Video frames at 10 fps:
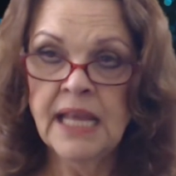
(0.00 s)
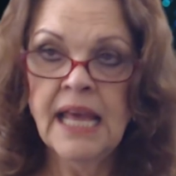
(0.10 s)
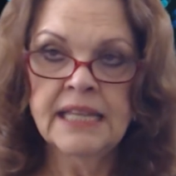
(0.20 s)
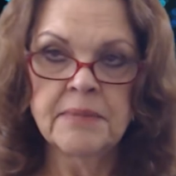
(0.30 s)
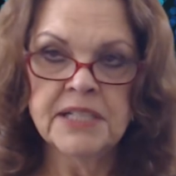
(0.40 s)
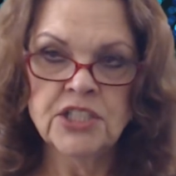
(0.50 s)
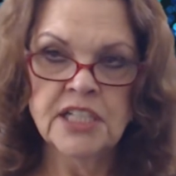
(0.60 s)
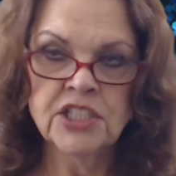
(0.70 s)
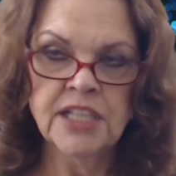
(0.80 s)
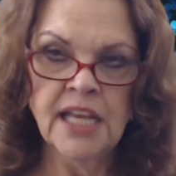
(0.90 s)
The
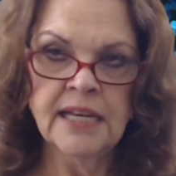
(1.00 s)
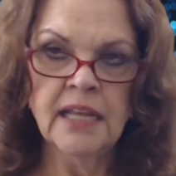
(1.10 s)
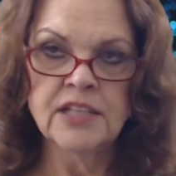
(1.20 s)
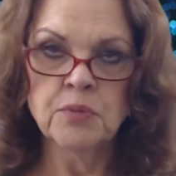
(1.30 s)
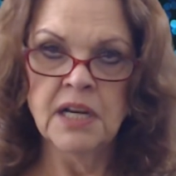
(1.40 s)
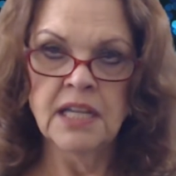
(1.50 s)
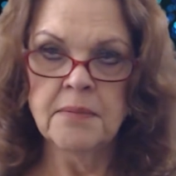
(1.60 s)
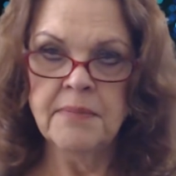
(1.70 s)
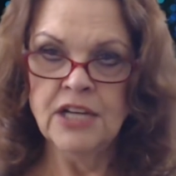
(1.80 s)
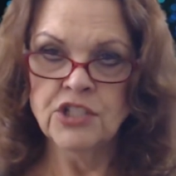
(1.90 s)
Magician is one of the
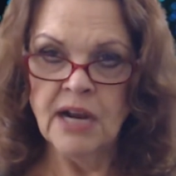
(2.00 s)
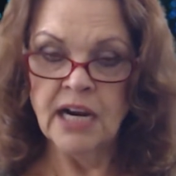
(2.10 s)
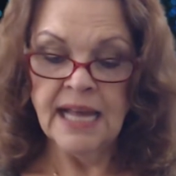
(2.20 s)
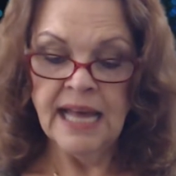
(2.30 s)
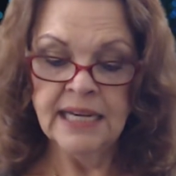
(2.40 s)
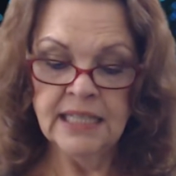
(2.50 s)
major arcana.